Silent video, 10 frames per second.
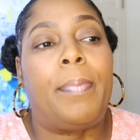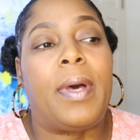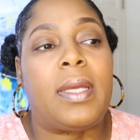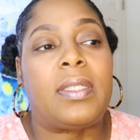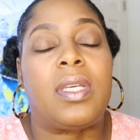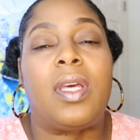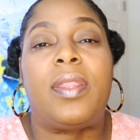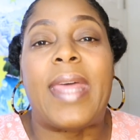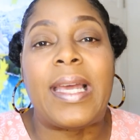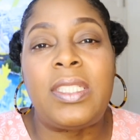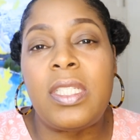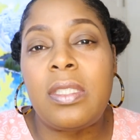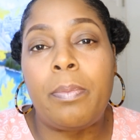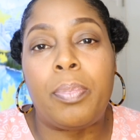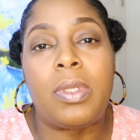but that's
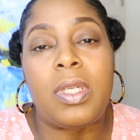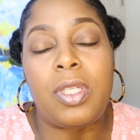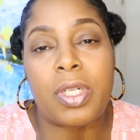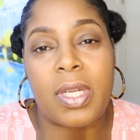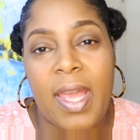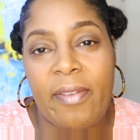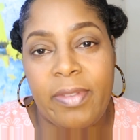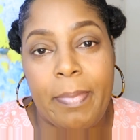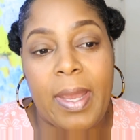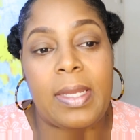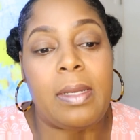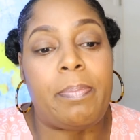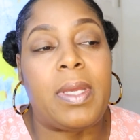just a bullet you're gonna have to bite.